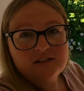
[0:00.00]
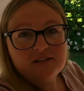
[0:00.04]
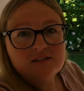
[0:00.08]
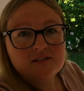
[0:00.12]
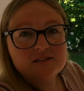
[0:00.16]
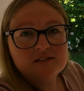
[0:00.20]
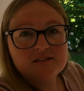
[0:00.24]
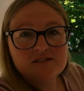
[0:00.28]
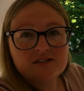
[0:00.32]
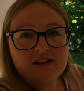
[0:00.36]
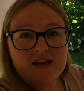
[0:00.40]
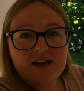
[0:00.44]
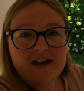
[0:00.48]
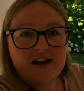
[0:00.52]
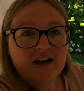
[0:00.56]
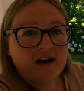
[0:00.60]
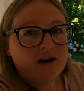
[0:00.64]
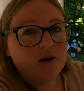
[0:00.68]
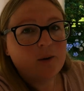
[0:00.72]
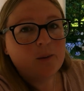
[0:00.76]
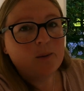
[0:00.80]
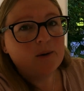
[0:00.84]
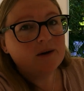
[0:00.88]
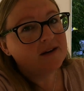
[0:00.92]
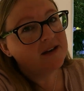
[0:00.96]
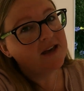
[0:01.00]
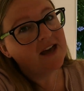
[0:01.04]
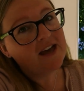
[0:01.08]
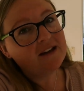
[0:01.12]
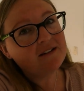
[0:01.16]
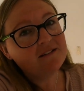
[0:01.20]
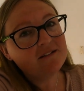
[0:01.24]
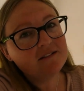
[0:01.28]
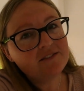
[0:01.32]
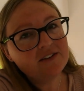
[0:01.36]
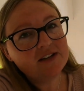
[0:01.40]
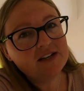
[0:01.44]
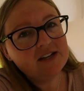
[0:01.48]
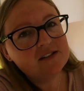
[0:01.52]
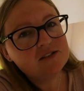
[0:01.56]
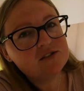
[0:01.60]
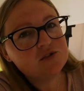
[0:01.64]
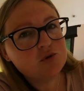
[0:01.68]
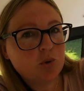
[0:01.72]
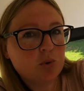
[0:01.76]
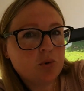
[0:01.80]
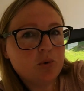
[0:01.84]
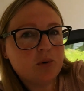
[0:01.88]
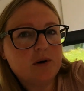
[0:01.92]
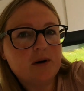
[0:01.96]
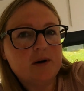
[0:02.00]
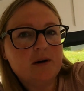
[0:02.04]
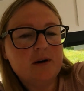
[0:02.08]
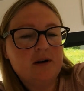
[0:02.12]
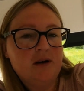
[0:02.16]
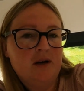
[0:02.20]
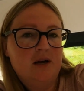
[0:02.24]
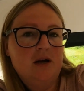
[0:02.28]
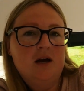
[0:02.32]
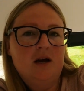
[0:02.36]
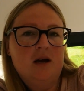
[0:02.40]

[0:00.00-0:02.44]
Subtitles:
is our caravan tour.